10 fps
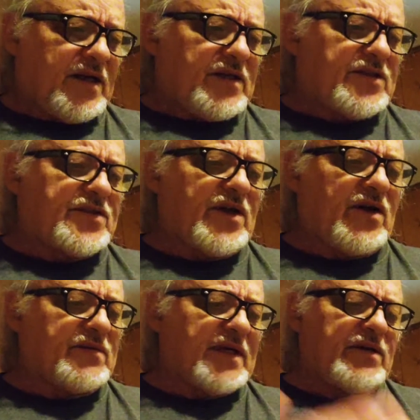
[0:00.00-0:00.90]

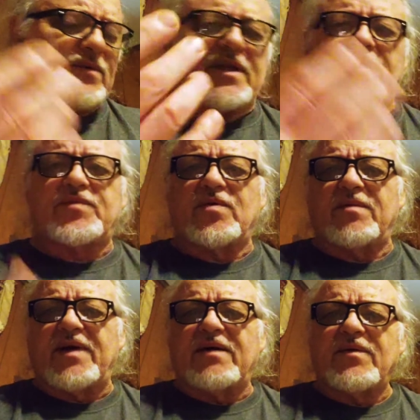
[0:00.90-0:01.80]
So I don't know what the hell I'm talking
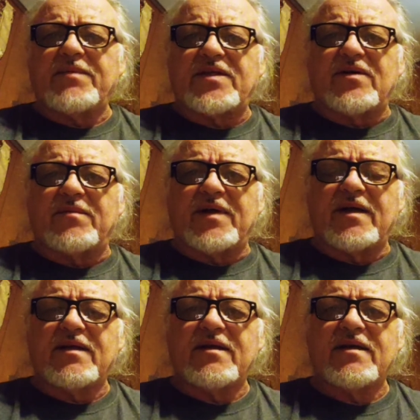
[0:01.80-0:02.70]
about. What am I talking about?